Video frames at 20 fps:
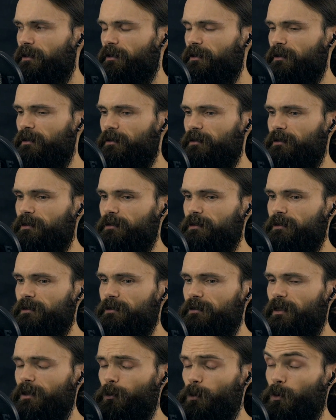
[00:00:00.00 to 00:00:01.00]
And
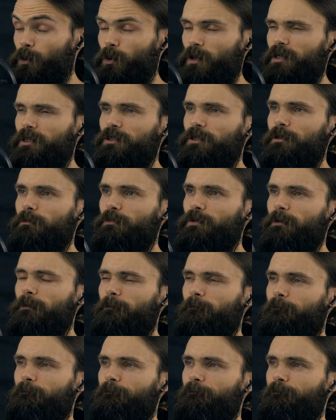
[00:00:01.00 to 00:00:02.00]
I would wake up
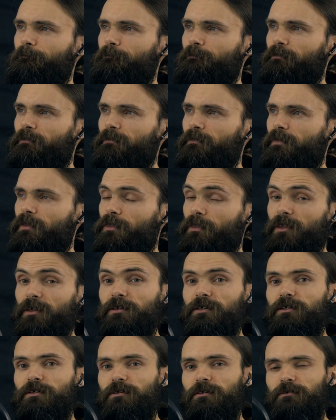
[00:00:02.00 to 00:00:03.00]

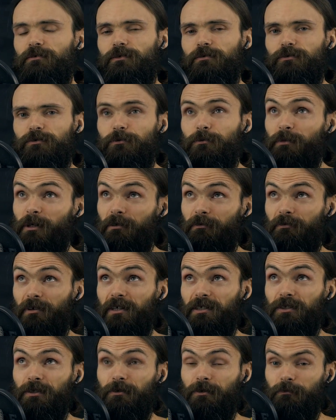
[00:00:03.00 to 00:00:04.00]
thinking to my
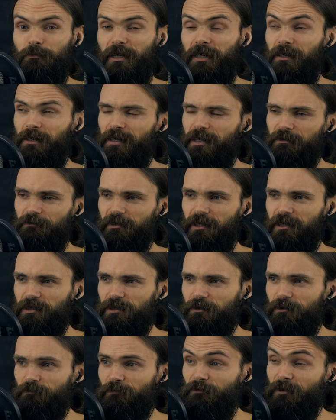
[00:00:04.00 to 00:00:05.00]
father, my late
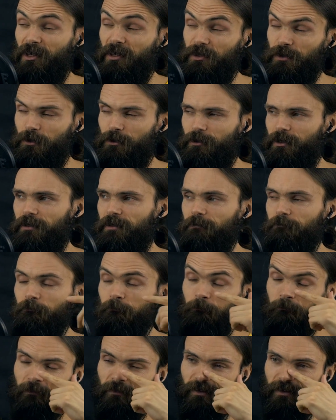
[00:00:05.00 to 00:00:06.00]
father, and
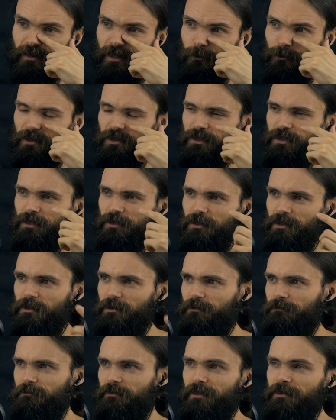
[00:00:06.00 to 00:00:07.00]
I was
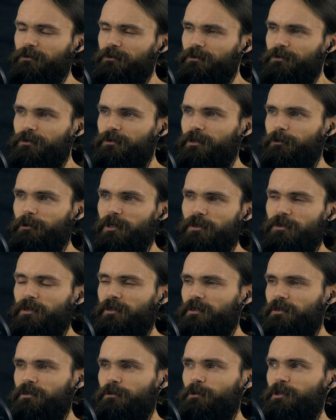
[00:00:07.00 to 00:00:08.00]
thinking, I don't know, I was
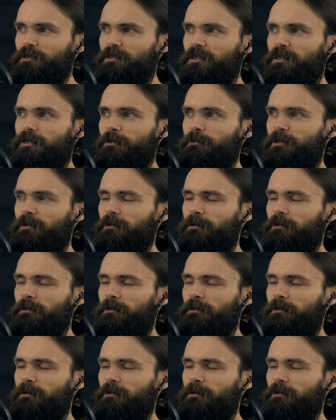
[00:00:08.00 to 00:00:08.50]
thinking about him.